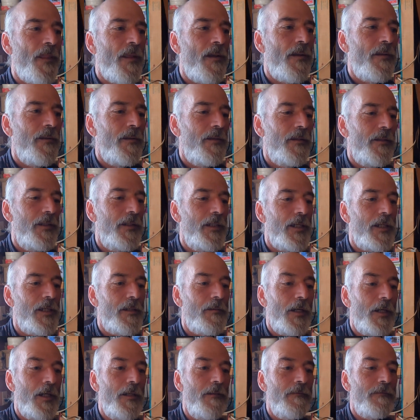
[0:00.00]
yeah,
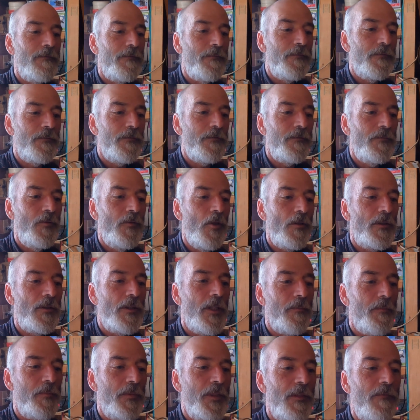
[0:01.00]
I've hooked up
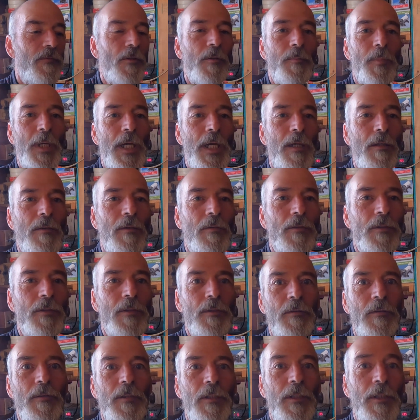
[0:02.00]
different panels,
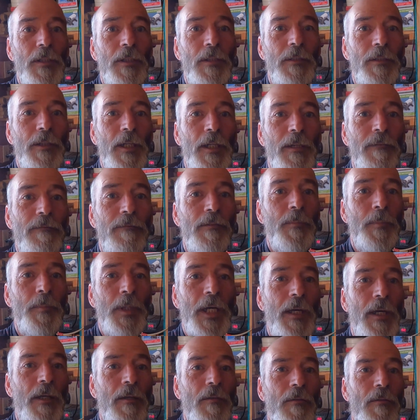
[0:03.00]
and every
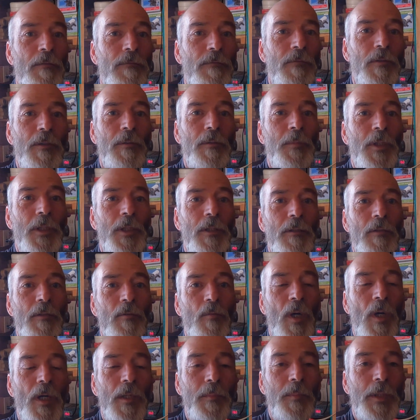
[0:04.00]
panel, from 100-watt
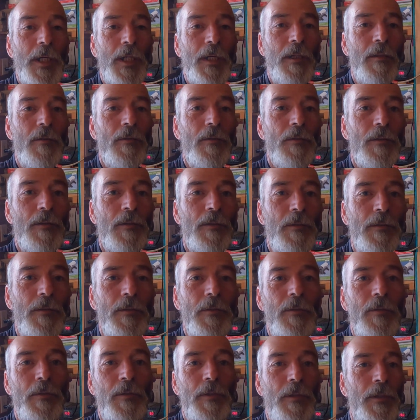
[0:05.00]
panels to
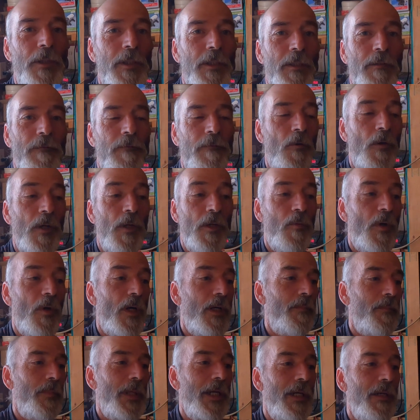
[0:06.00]
340-watt
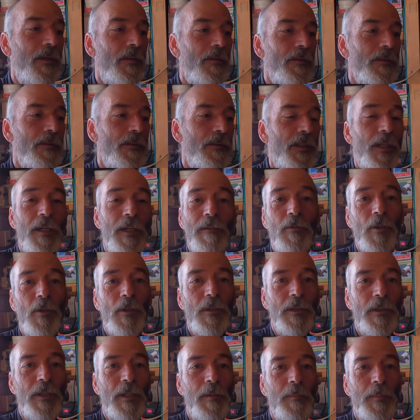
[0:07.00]
panels that I've hooked up,
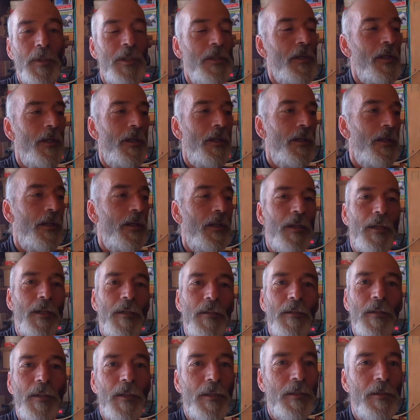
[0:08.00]

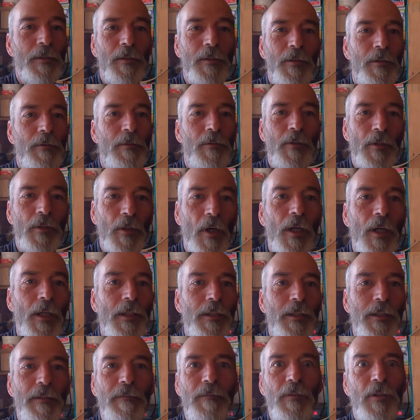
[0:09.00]
do not give
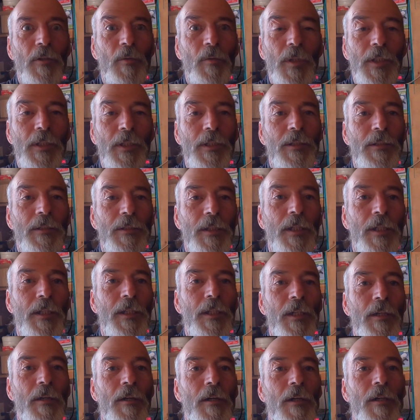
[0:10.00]
you what they say they
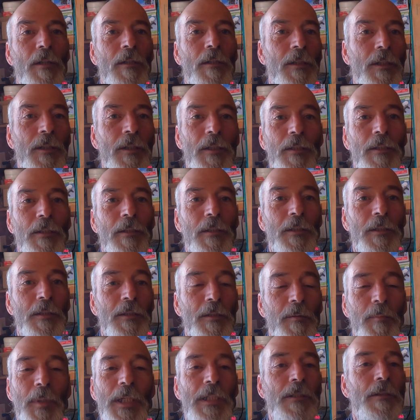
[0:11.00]
are in the
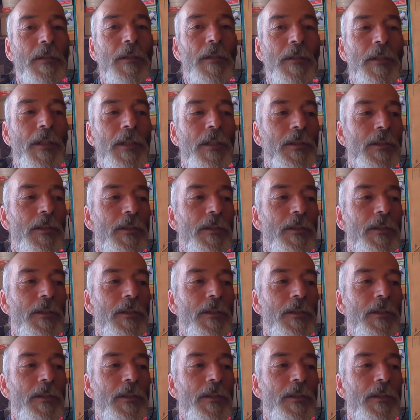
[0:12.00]
best conditions.